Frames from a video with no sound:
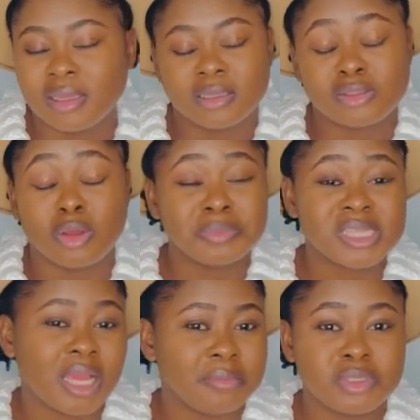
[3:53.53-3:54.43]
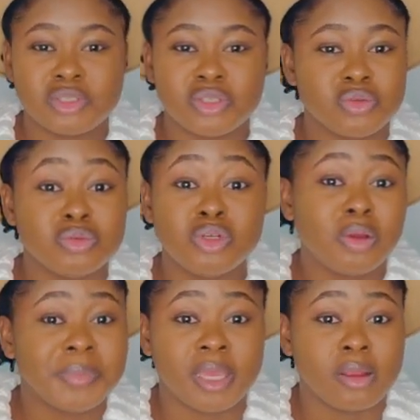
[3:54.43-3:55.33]
sometimes you will
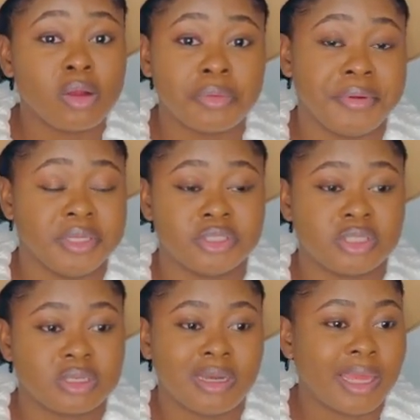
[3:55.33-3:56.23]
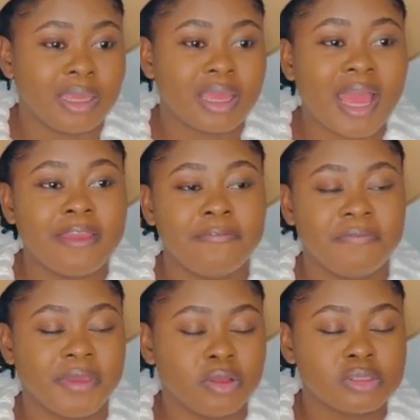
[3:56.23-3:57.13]
not be encouraged. Like, I
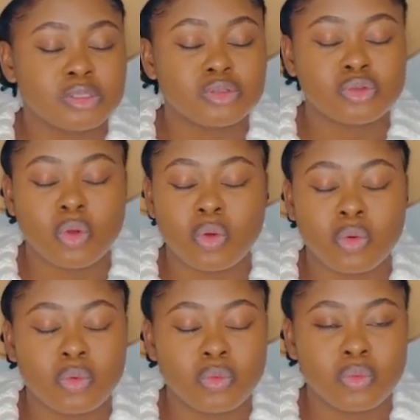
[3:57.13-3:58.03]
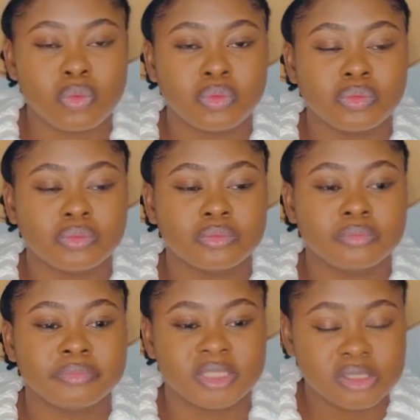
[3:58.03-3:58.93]
felt so
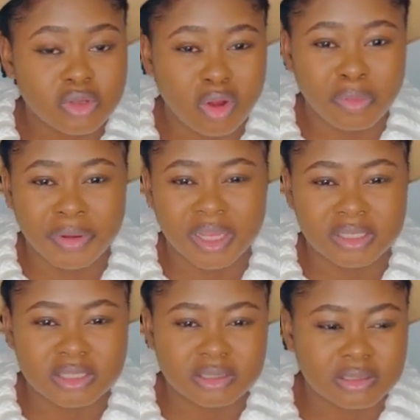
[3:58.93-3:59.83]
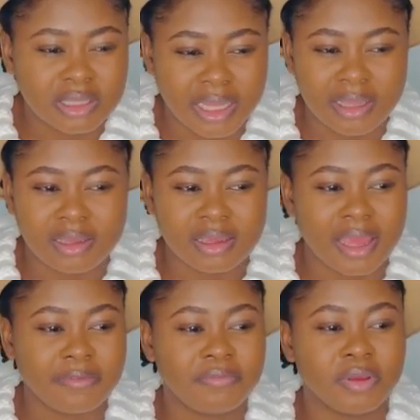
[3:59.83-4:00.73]
discouraged, like
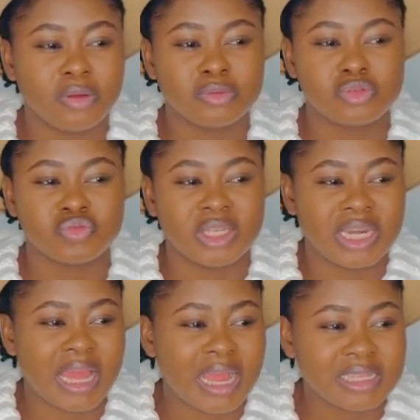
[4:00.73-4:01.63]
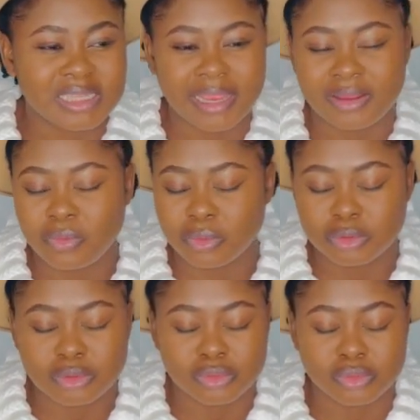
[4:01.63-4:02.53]
I felt relaxed, I didn't want
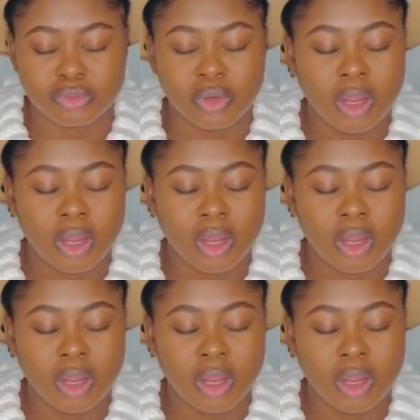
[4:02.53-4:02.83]
to.